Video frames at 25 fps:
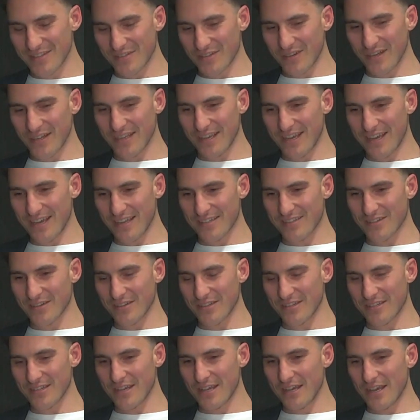right? Yeah. So
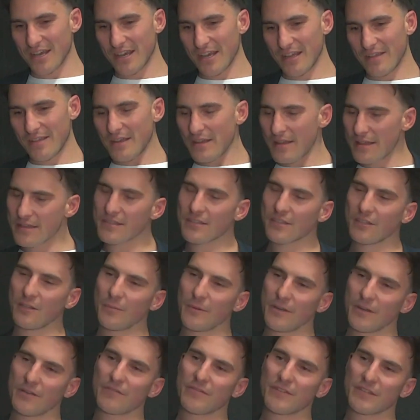there's still a
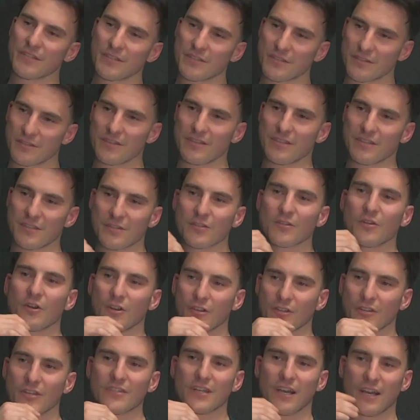bit of, this is
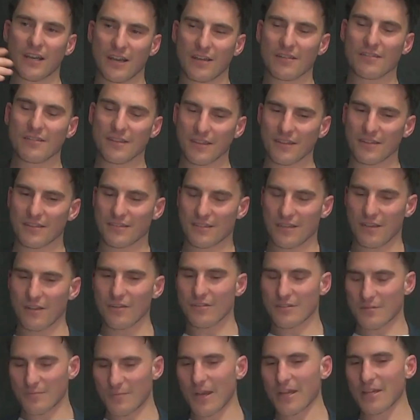good, because I think it's, you know,
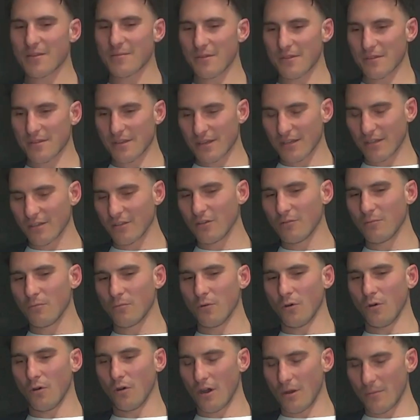it's making me think a little
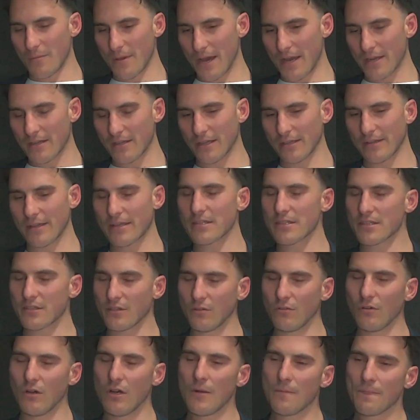more about, like, there's
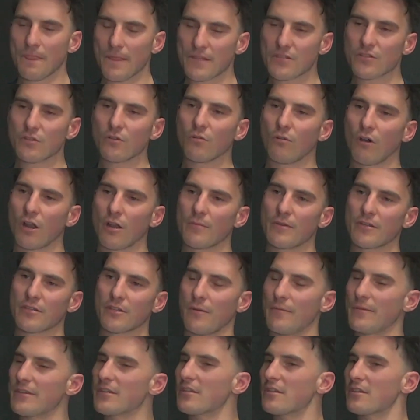still quite a bit of
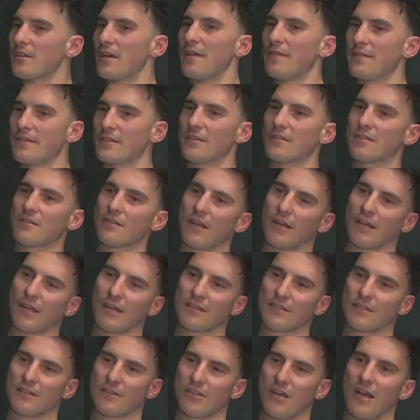time. This is, I
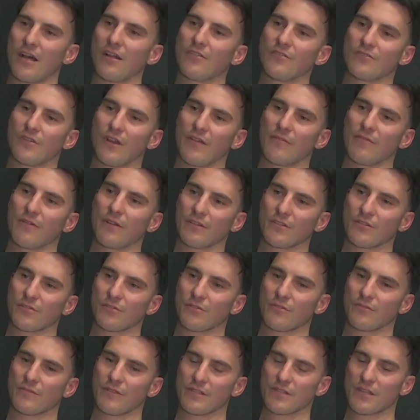guess, the challenge, right? Everyone sort
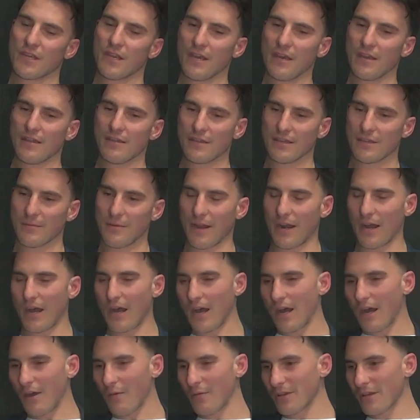of is thinking
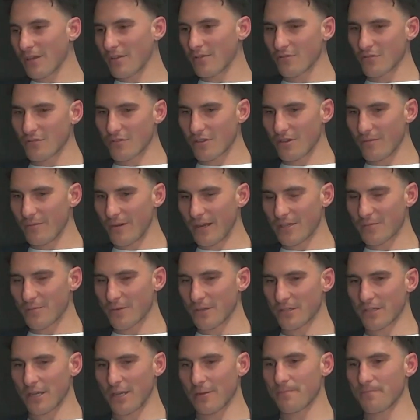about, we can do so much, but
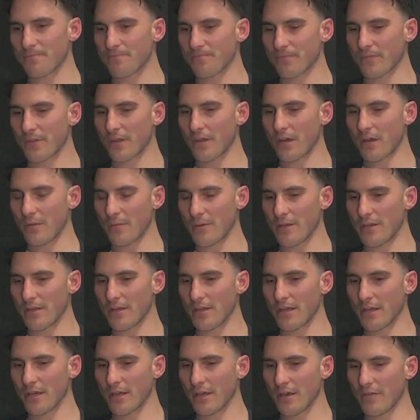it's like, I mean,
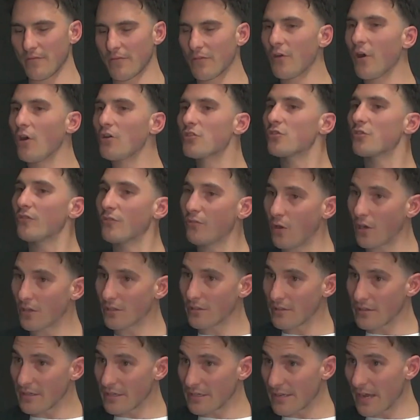for those who've worked
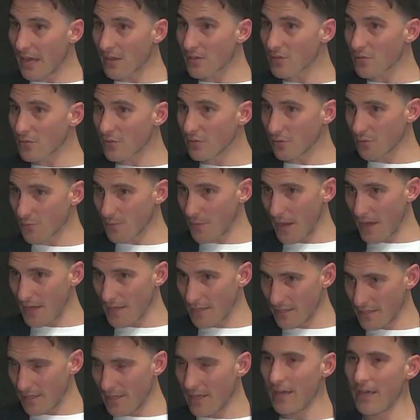in the industrial
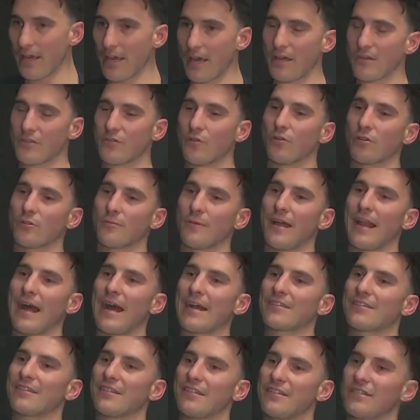space and talked about
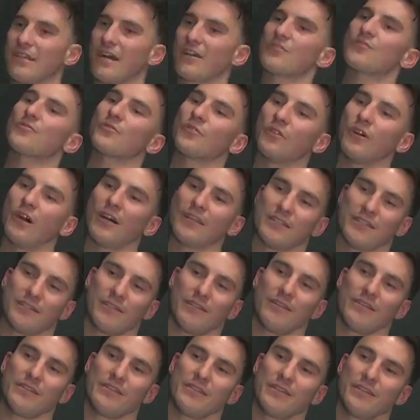actually industrializing
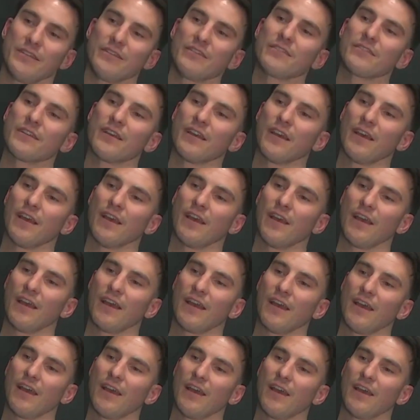these things,
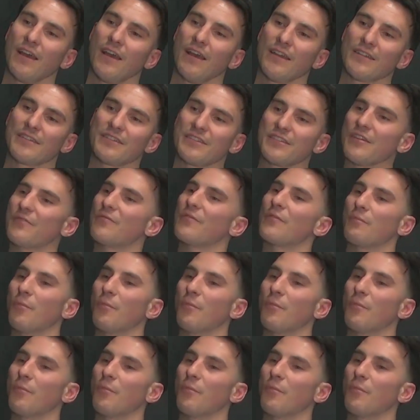it's a different